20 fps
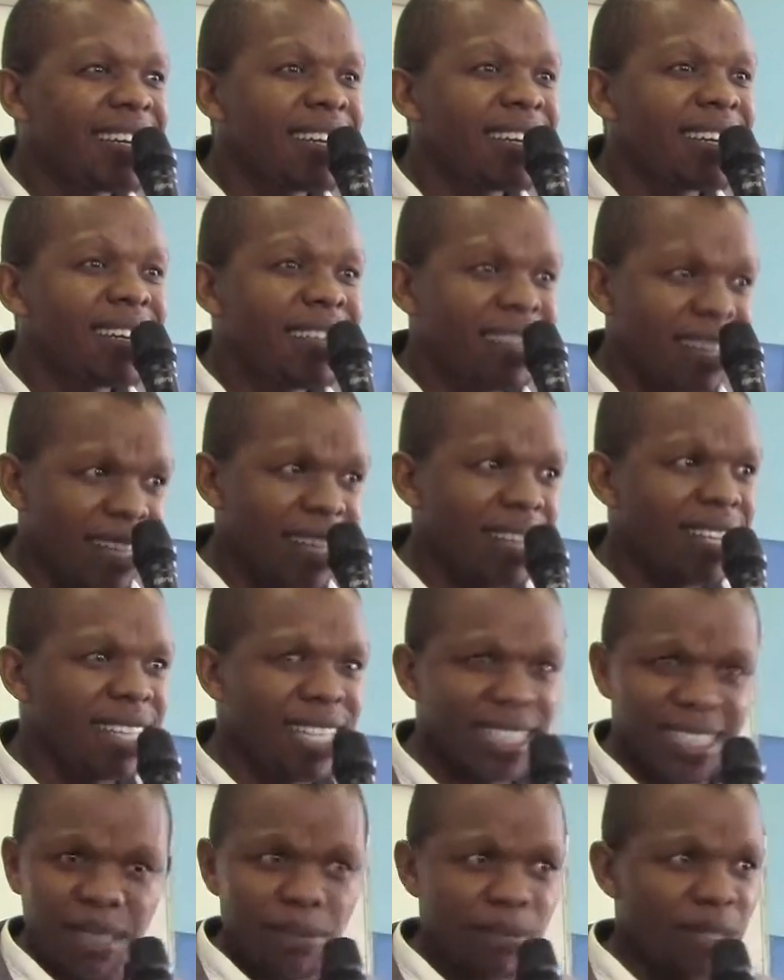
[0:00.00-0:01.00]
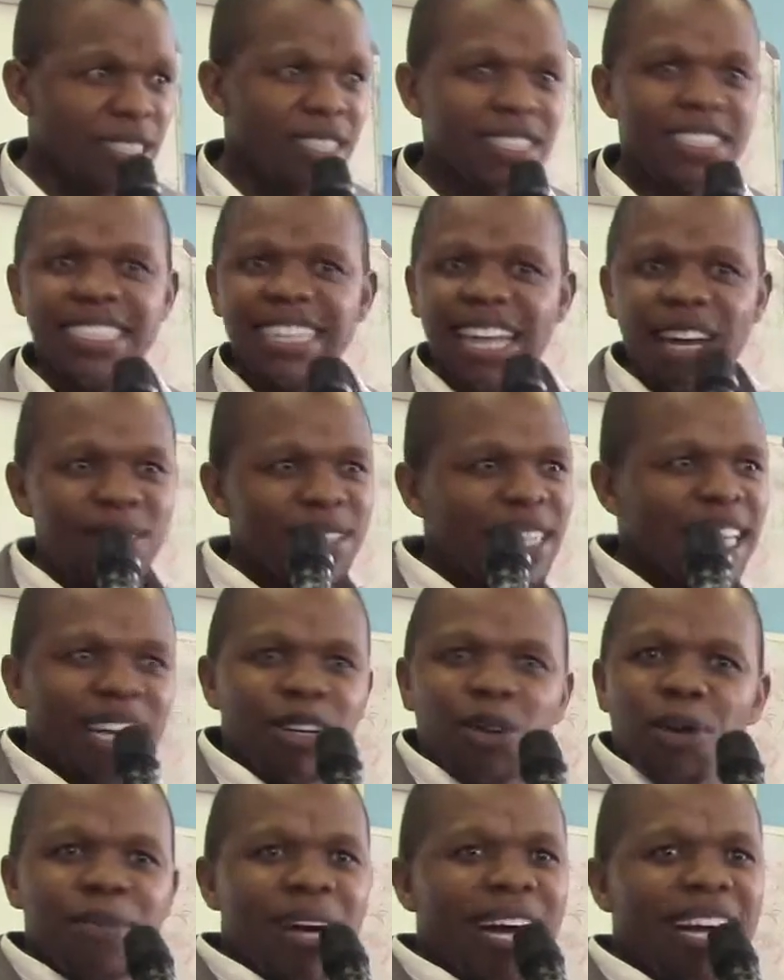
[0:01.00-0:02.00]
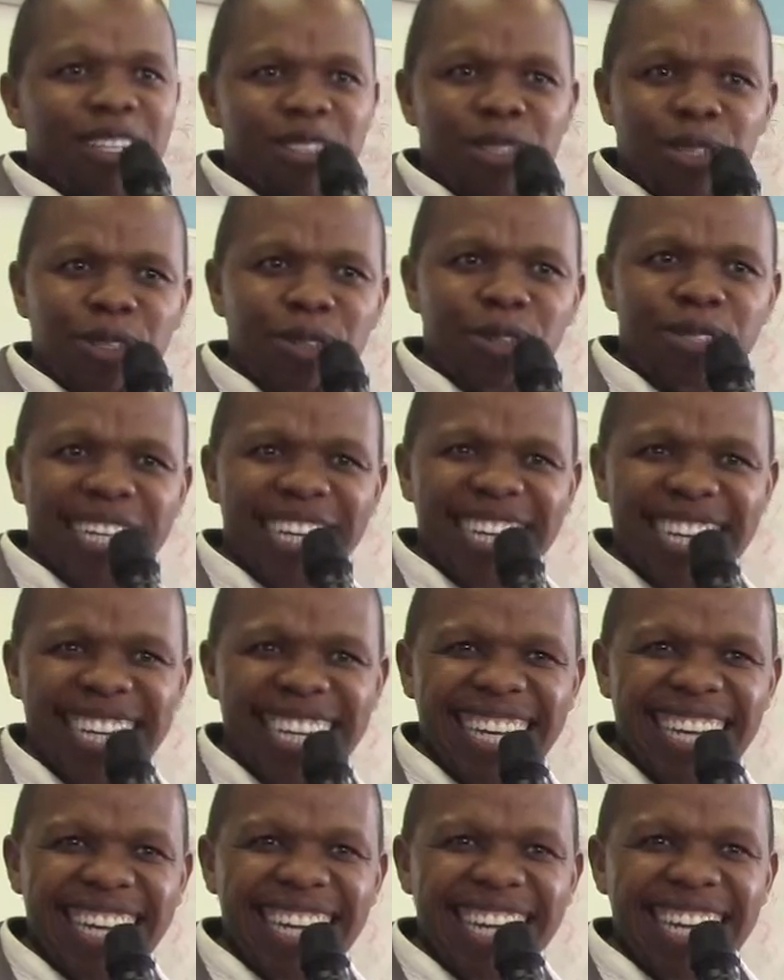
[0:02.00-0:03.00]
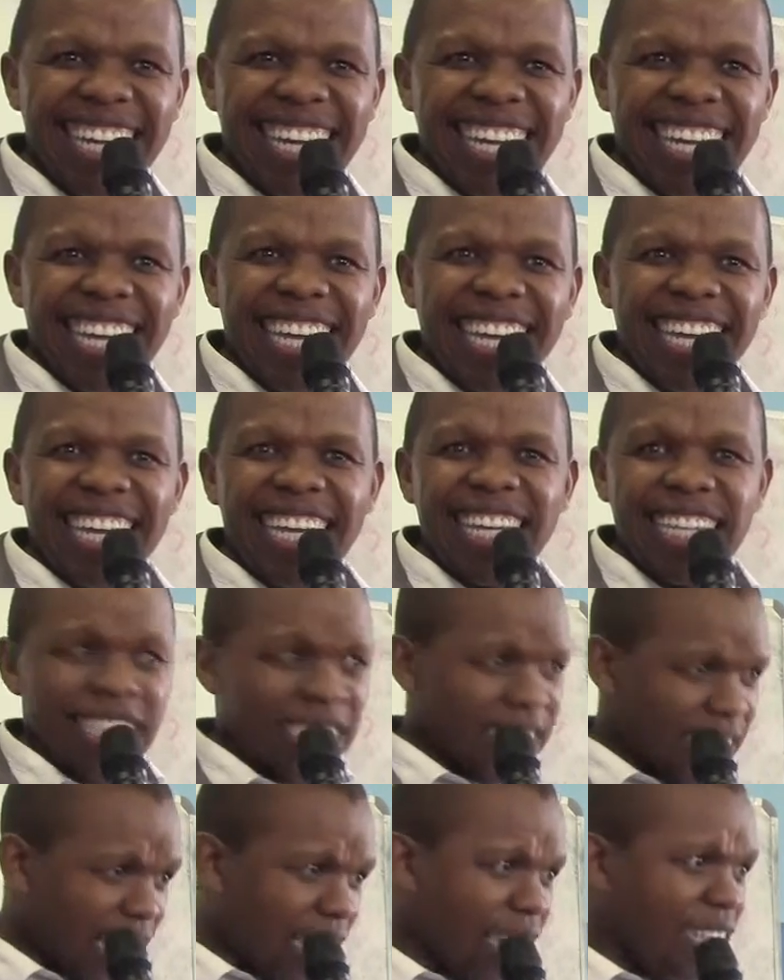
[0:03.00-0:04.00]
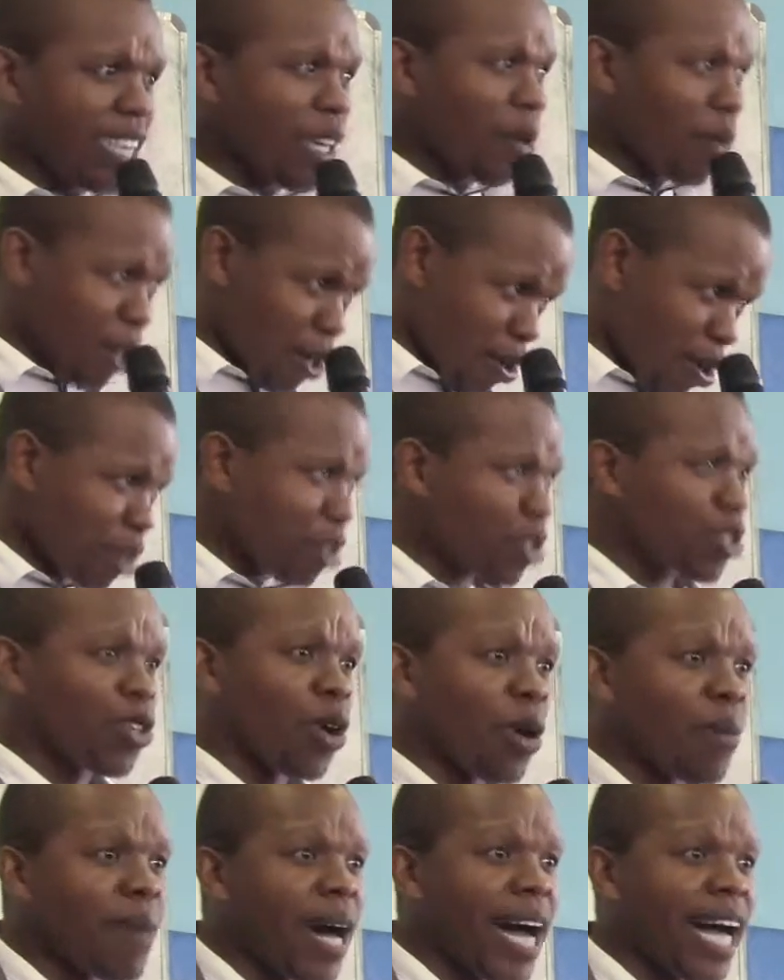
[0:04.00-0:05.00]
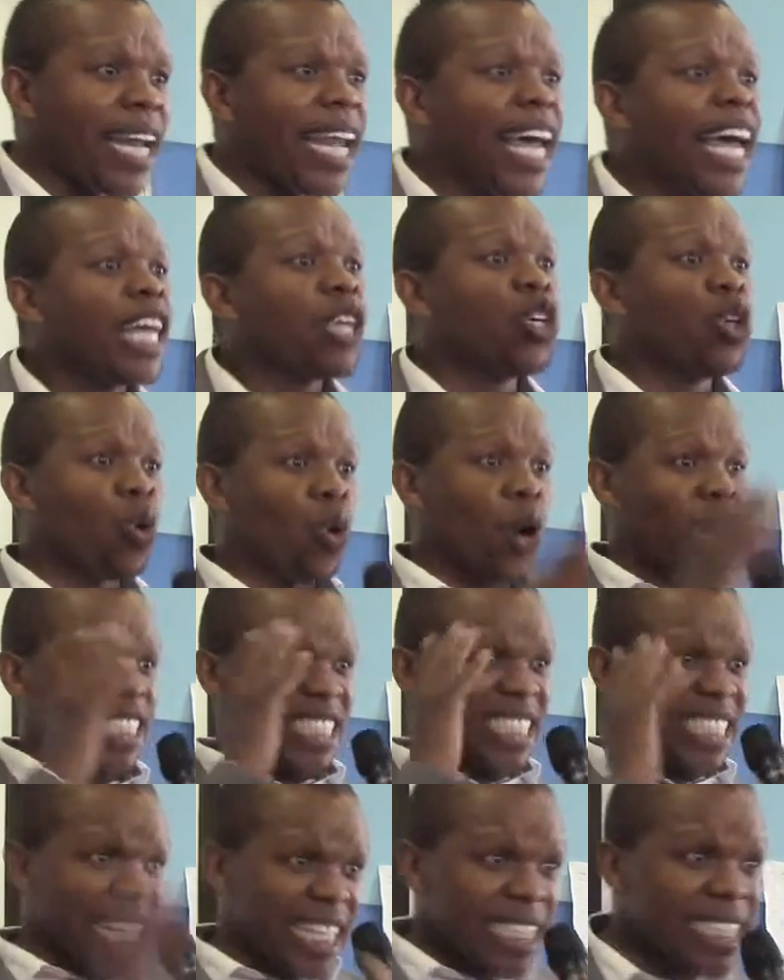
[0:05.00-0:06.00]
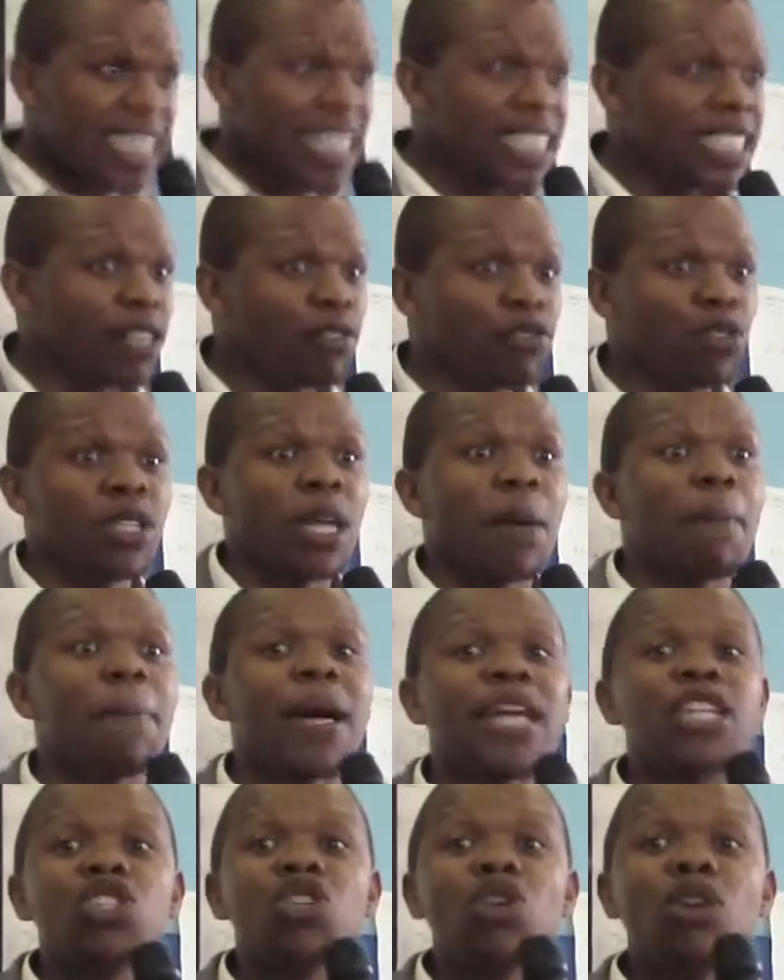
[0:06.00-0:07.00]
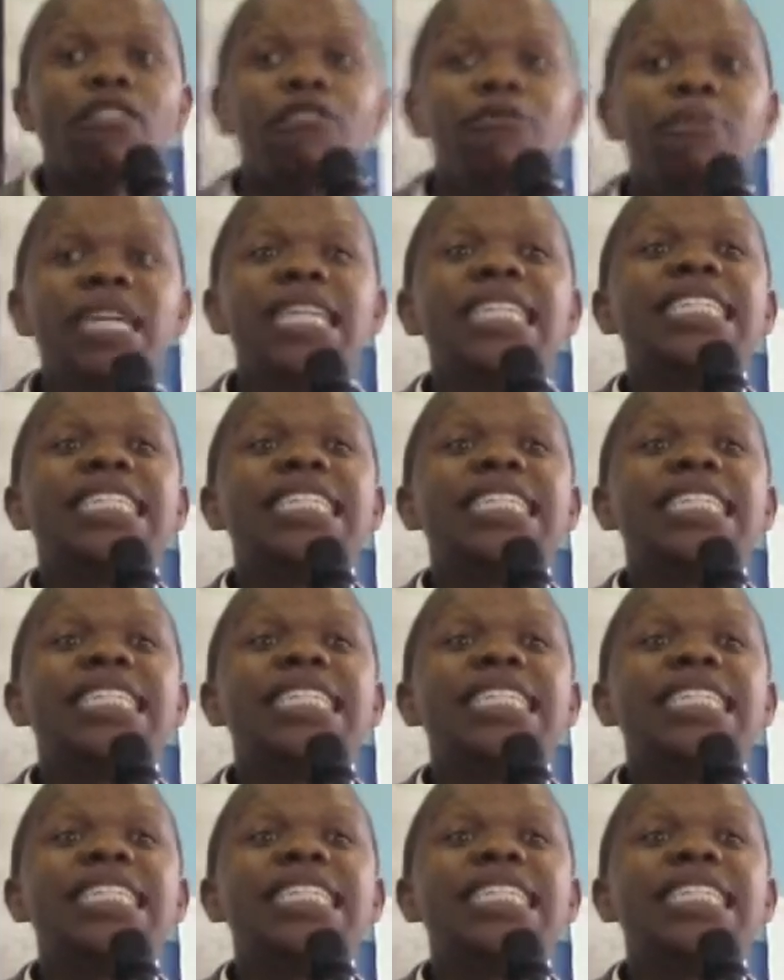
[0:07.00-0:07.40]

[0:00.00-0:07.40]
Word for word: Yeah, there are some sins, now they are normal to you. Ne? Initially, they were not normal. You were sensitive to them, but you have been